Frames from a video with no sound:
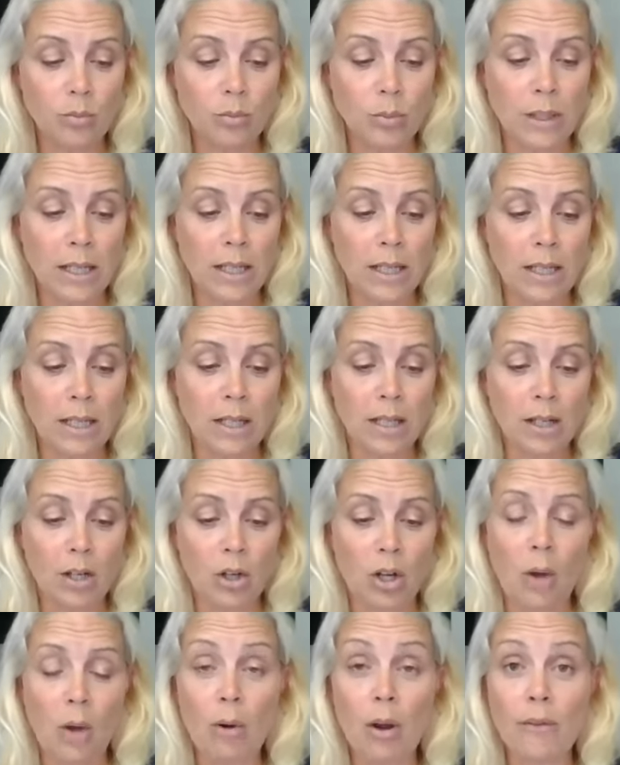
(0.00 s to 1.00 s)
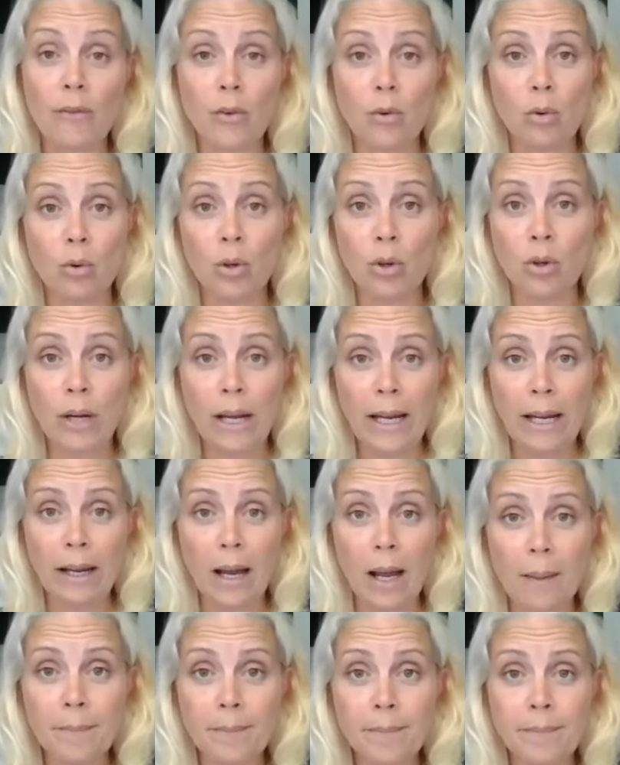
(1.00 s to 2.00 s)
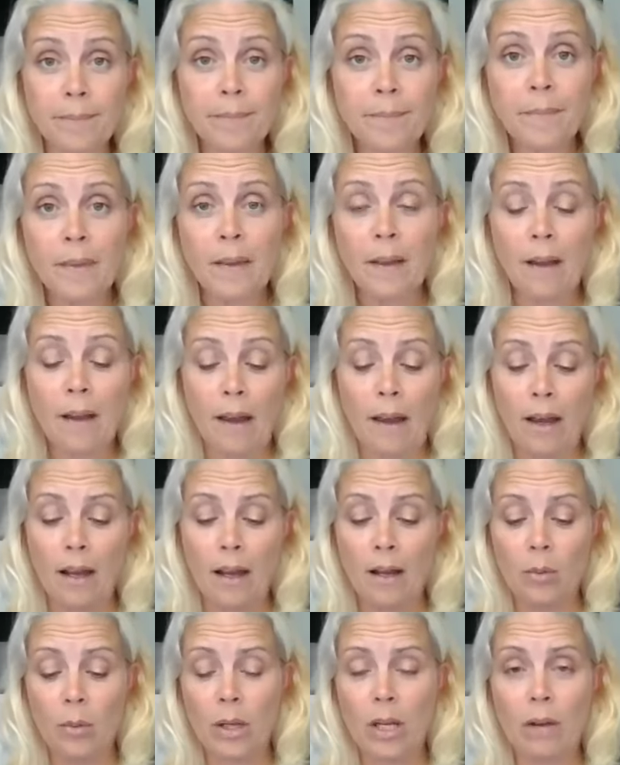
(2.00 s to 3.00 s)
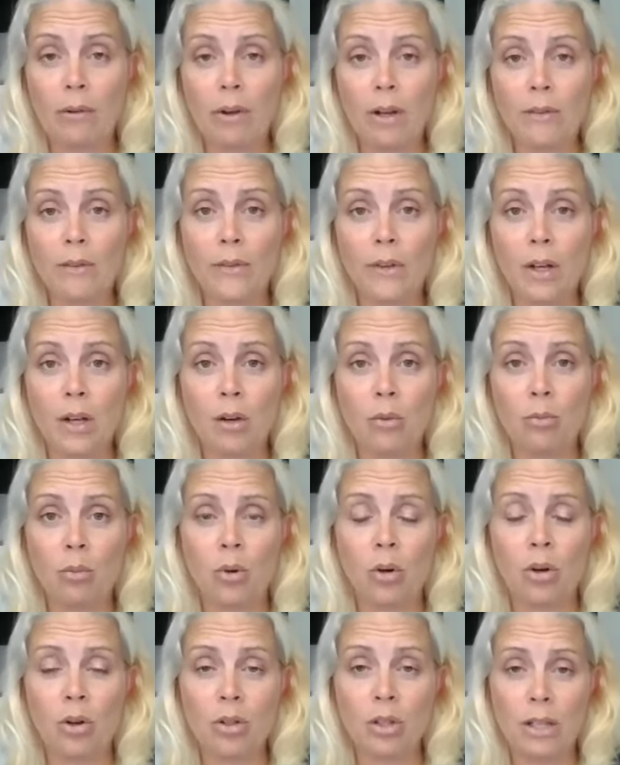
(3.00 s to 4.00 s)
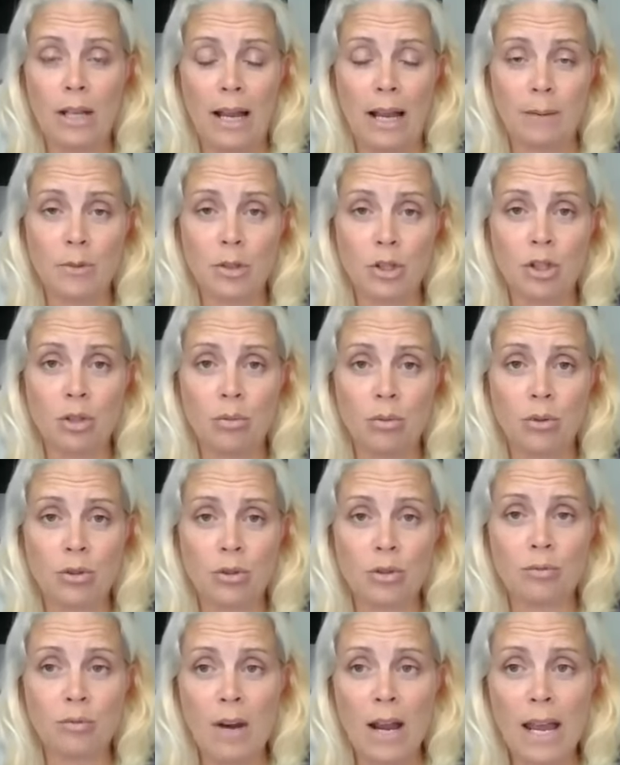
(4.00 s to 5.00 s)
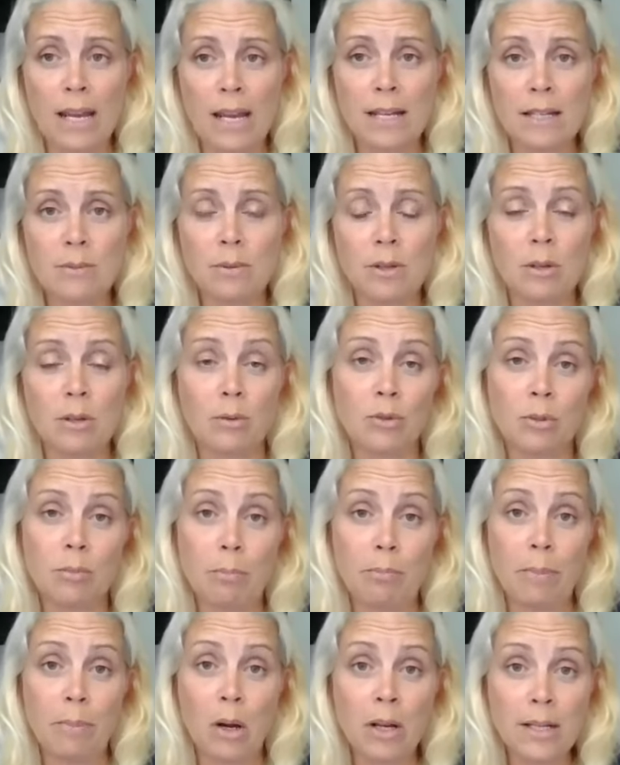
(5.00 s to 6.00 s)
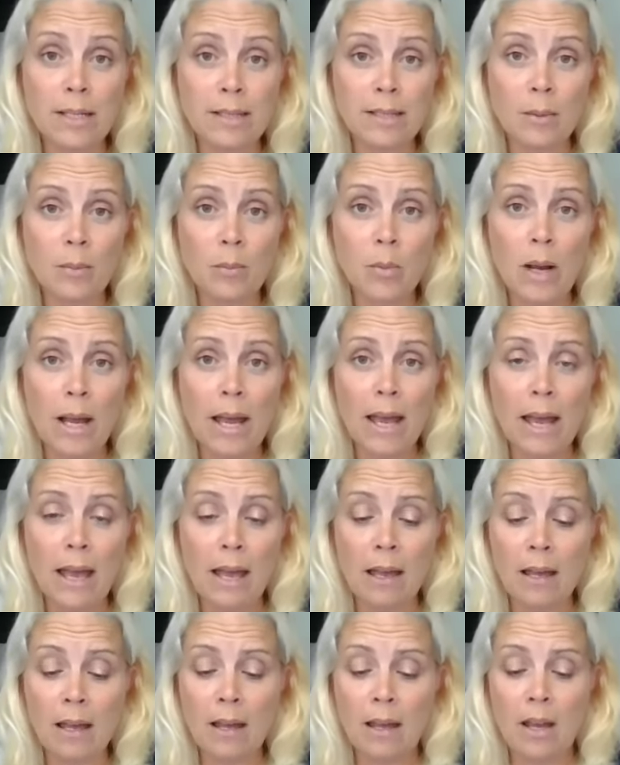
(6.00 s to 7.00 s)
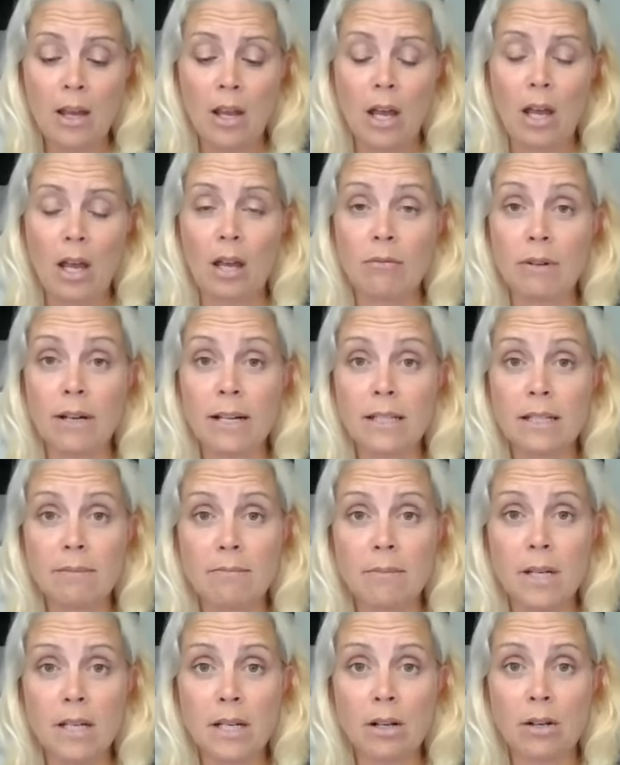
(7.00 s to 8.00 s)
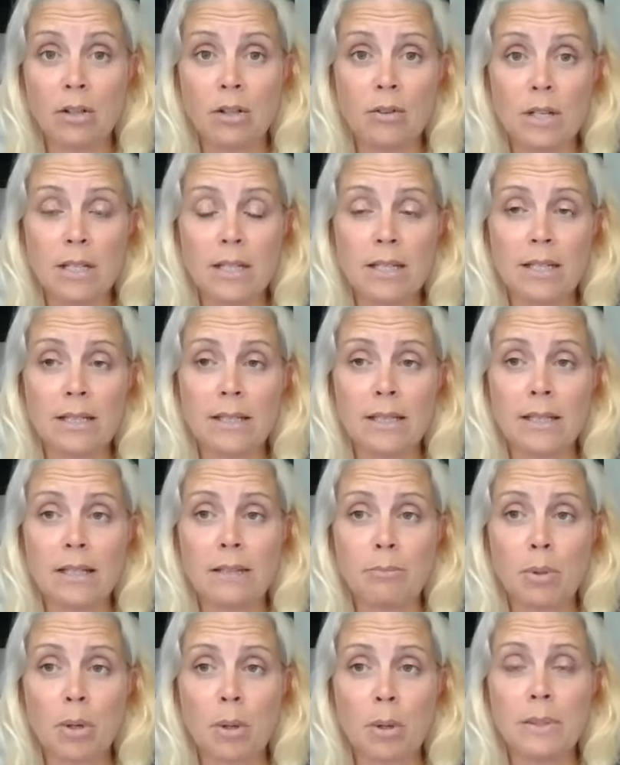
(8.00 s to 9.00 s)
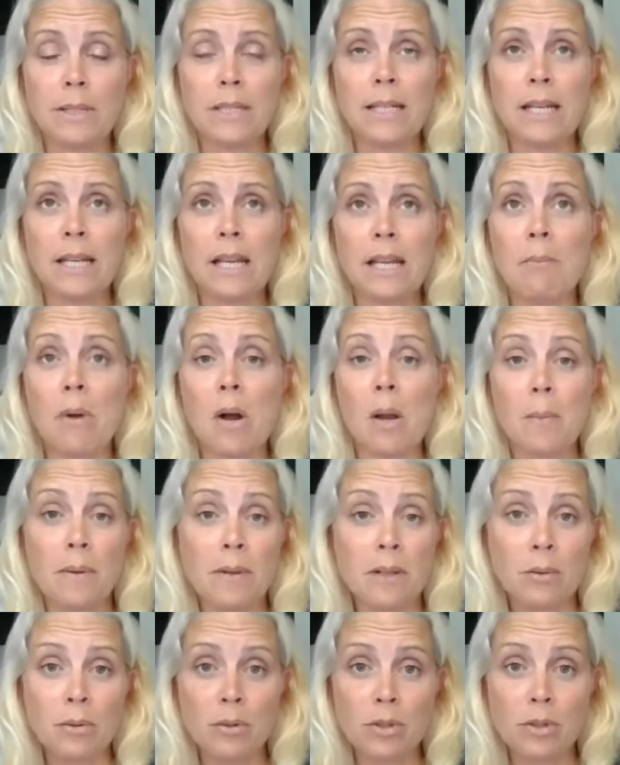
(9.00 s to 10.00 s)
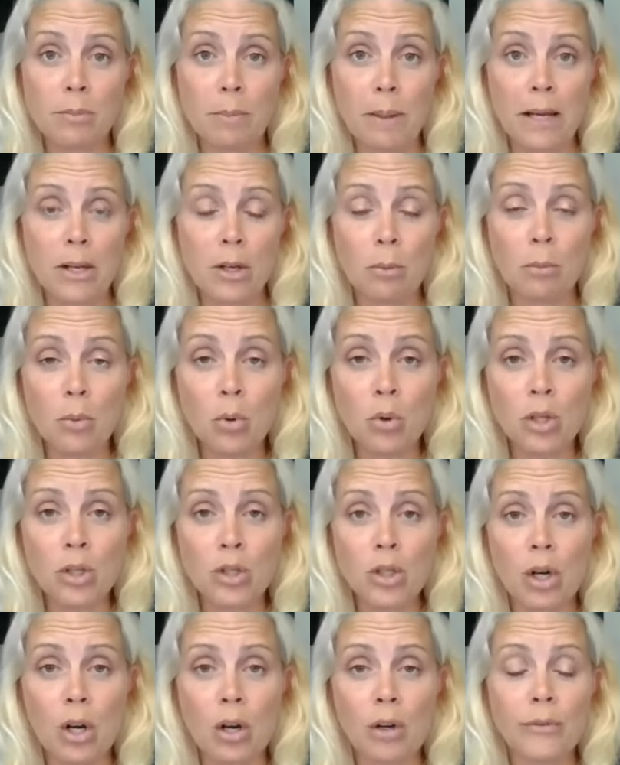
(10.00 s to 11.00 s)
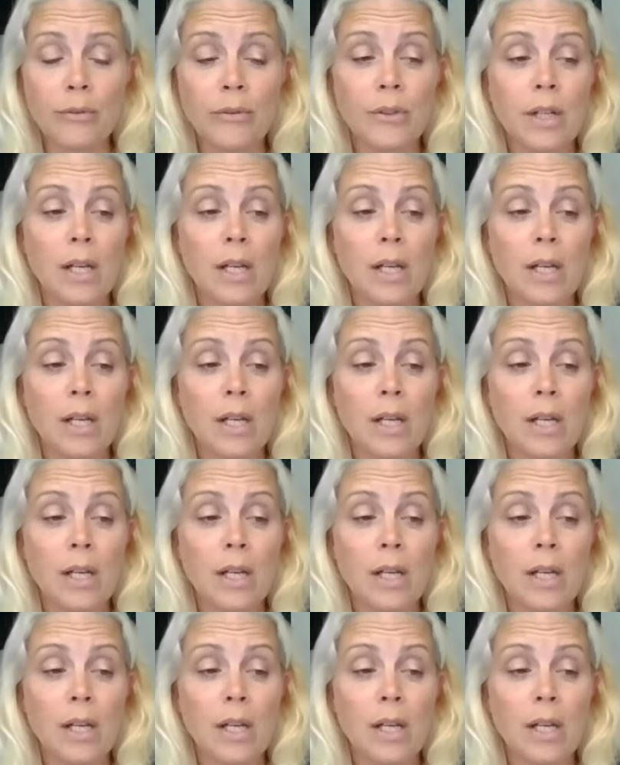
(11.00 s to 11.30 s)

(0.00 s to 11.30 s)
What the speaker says: we go over all your income. We go over how much you want to raise, whether you want to buy somewhere, raise some money on your existing property. It might be that you want to pay your mortgage off.